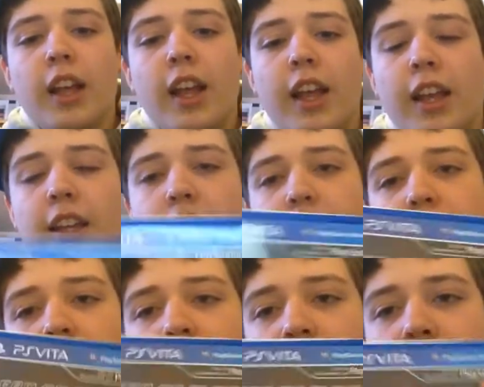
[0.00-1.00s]
And
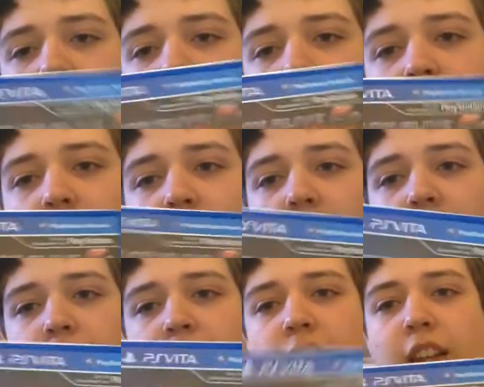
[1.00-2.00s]
the
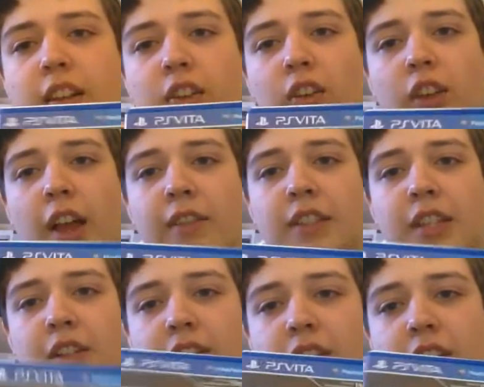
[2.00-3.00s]
Dead or Alive
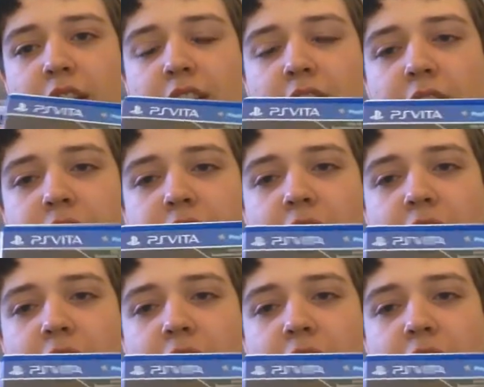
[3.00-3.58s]
series is a series